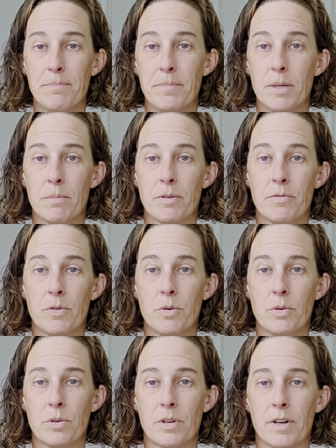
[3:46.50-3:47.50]
Tip number
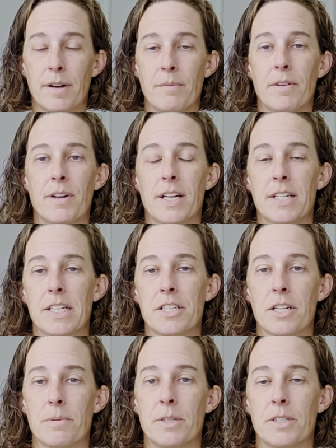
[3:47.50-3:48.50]
4, and we kind of
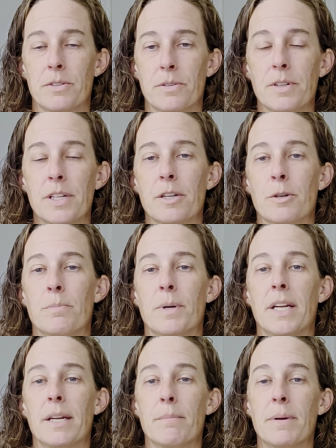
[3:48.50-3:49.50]
touched on this earlier,
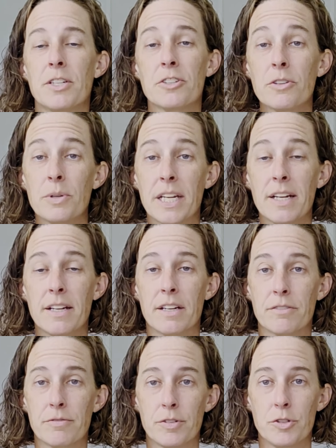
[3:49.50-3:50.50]
but make sure you eat
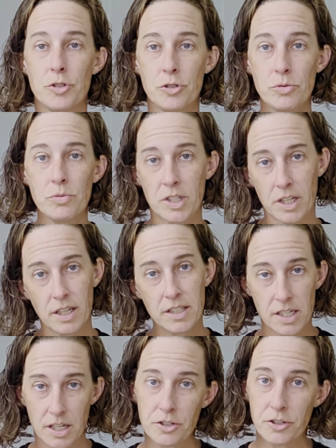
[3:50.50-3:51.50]
enough. Do
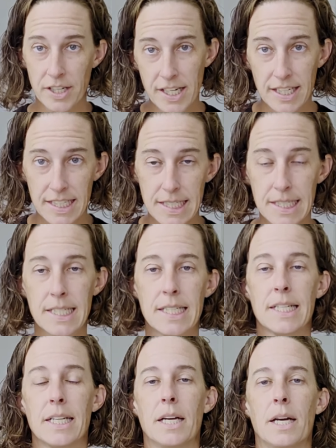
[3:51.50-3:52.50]
not undereat.
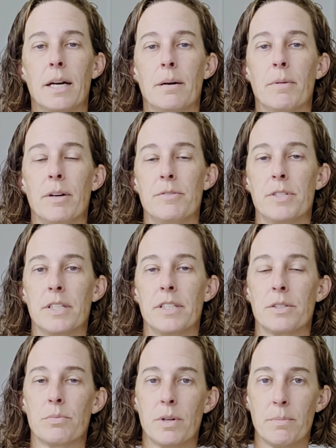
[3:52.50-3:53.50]
I've said
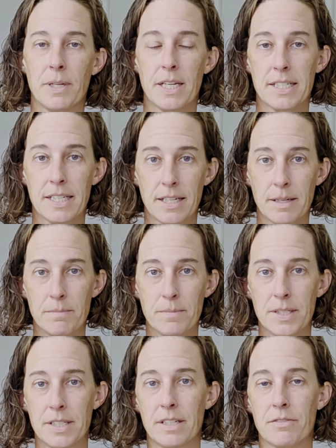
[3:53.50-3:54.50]
this 1 million
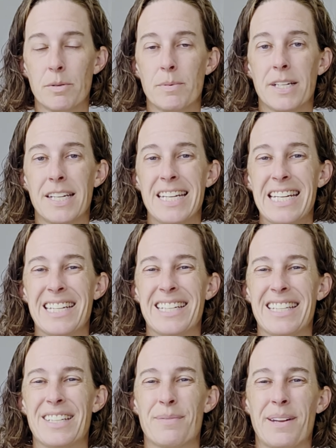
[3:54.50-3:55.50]
times to everybody,
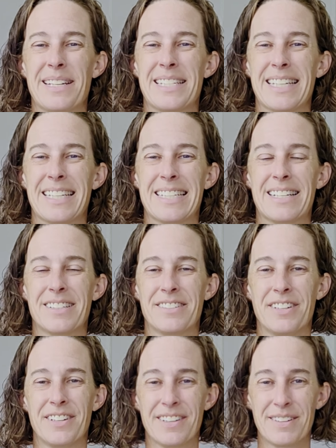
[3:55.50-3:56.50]
and they're probably sick and tired
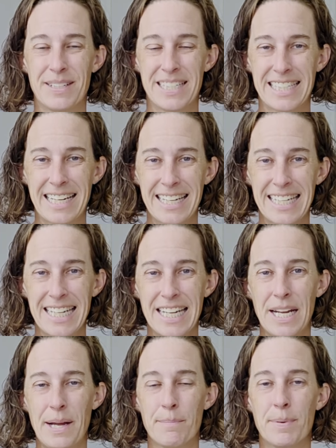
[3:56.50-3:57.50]
of hearing me say it,
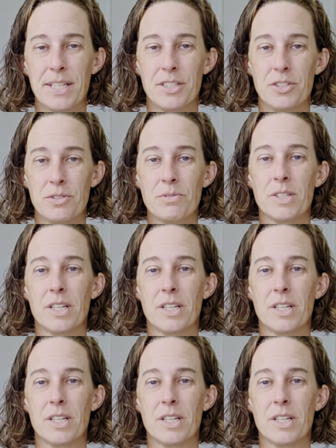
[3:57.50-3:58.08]
but